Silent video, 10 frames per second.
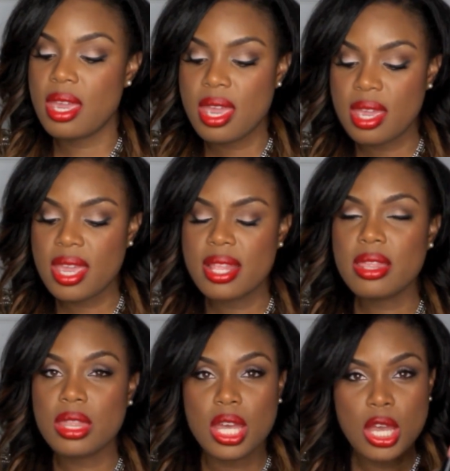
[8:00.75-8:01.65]
ink,
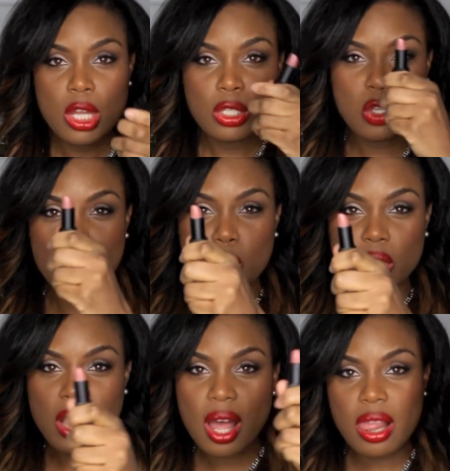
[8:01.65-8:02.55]
and the, the
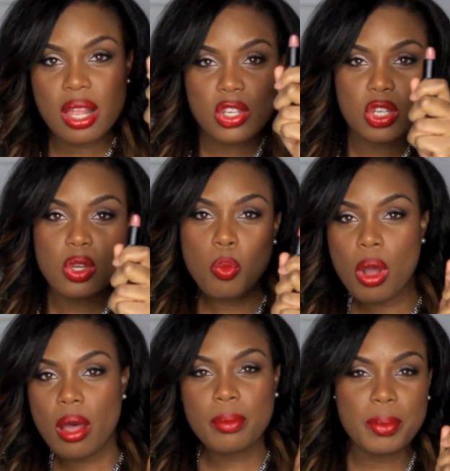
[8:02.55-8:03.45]
neutral color. Do you
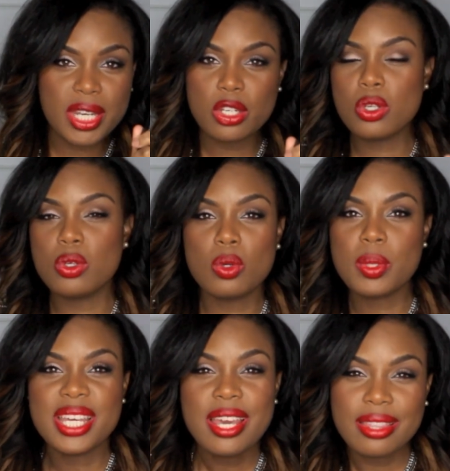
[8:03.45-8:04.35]
want me to do
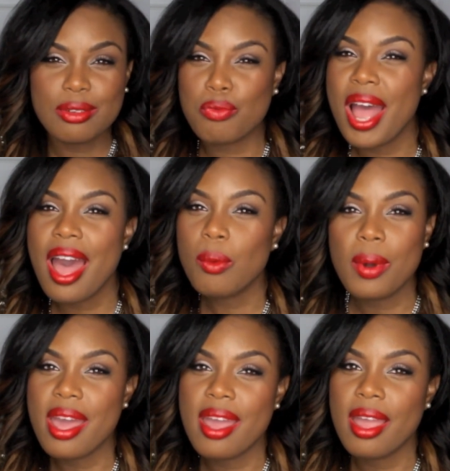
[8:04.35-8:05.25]
it the right
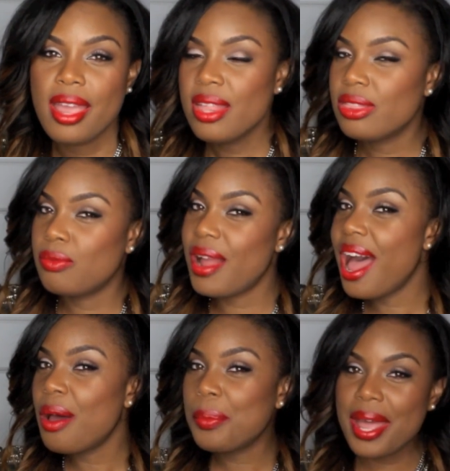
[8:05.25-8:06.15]
way, the
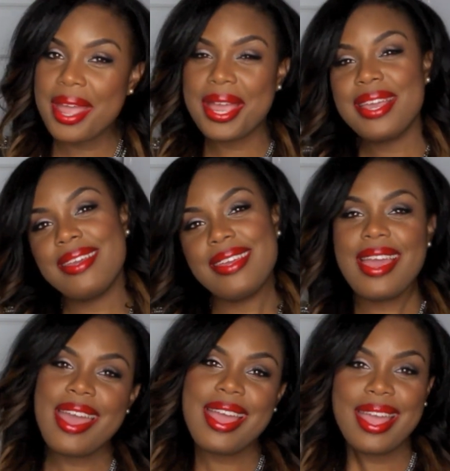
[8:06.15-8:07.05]
right way,
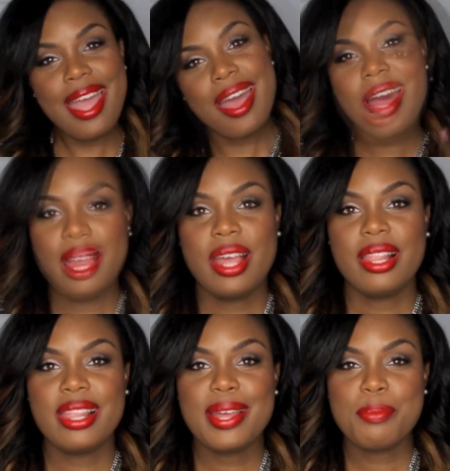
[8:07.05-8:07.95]
yeah, yeah.
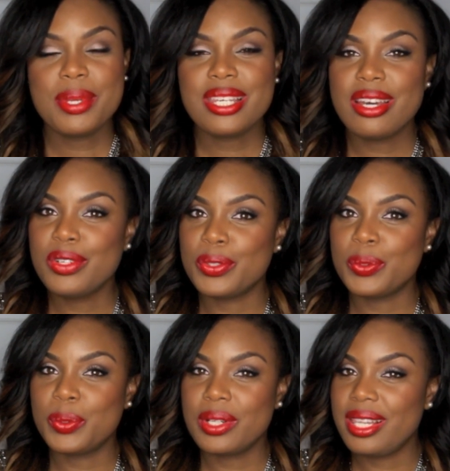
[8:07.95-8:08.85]
Let me
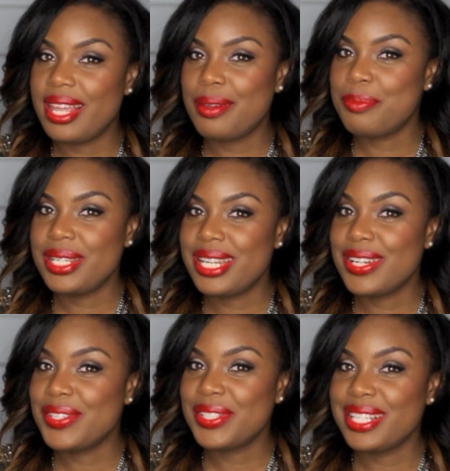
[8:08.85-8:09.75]
know, let me
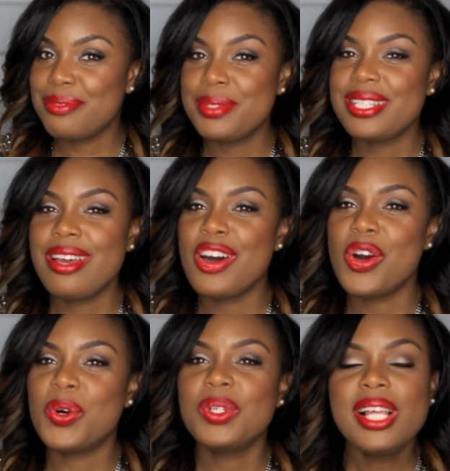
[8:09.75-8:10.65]
know, let me
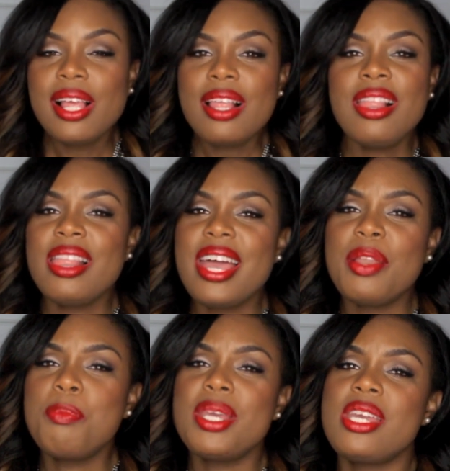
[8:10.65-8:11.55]
know,
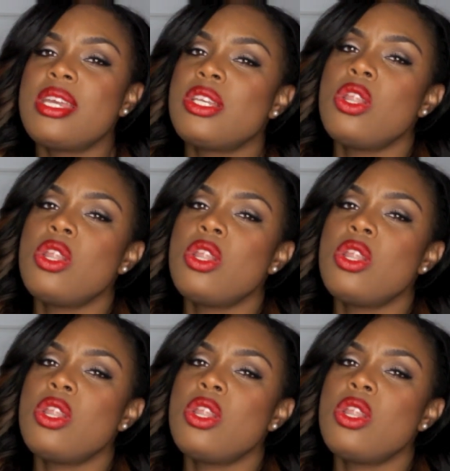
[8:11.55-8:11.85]
let me